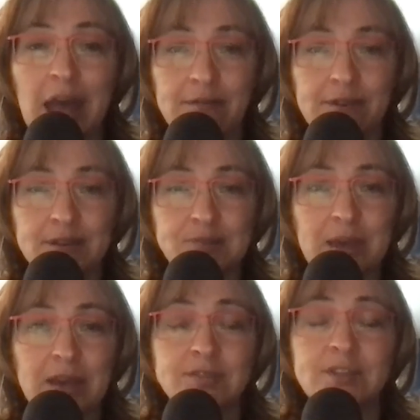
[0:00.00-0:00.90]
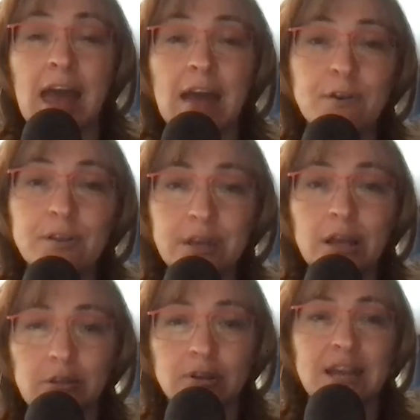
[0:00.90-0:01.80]
evidence-based. Everything I
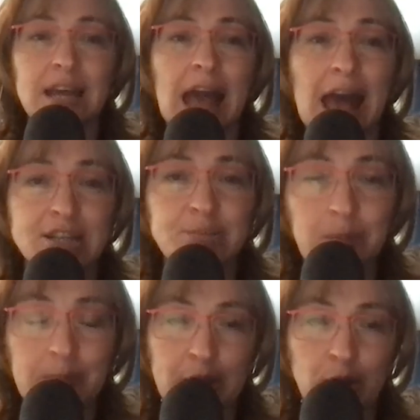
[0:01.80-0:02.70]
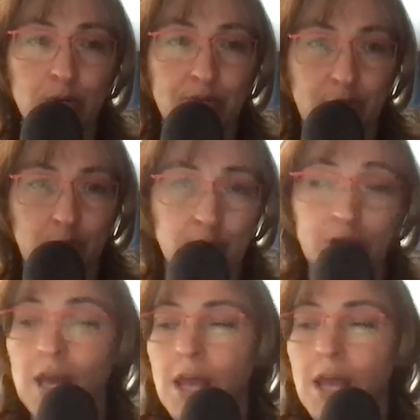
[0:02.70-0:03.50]
looked at had to be peer-reviewed.